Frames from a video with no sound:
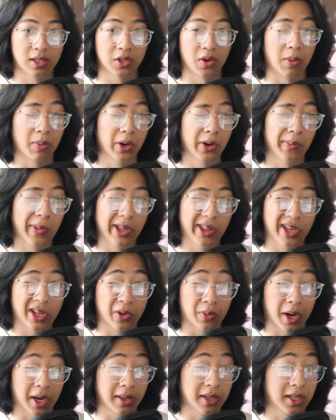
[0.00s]
I'm going to mainly
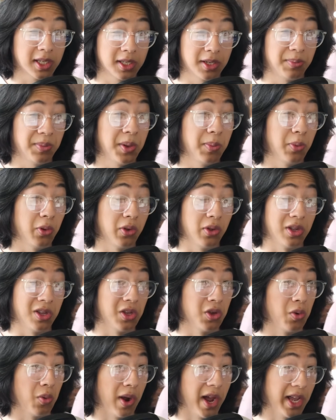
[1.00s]
direct this to people in the
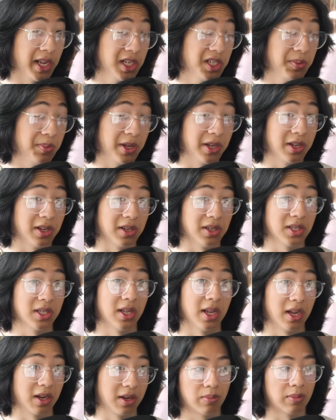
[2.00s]
US because
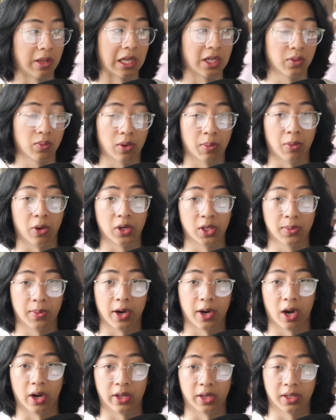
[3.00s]
like that's where most of my
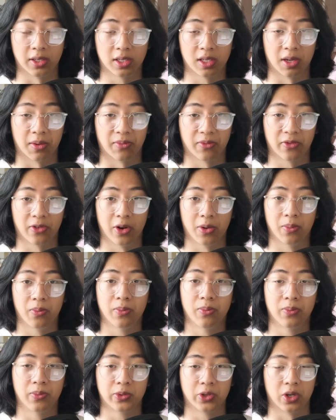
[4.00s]
audience come from.
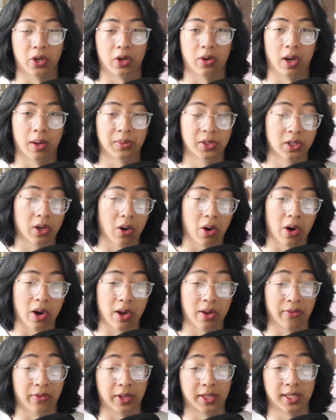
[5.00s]
So I'm sorry
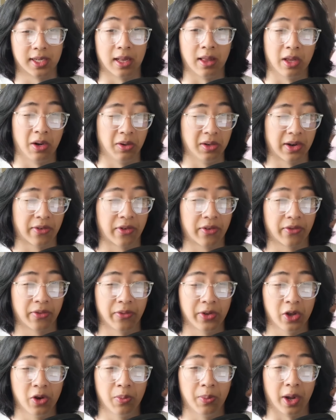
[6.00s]
if it's a little different for
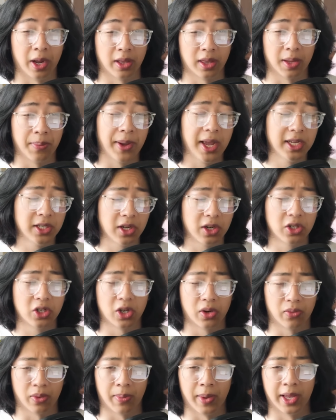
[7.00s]
you, but the basics should
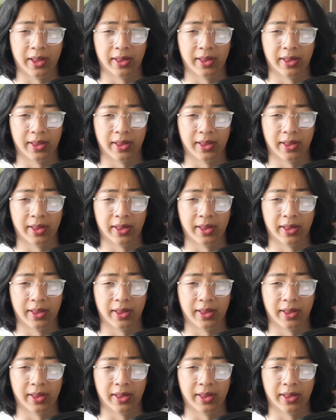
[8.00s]
remain the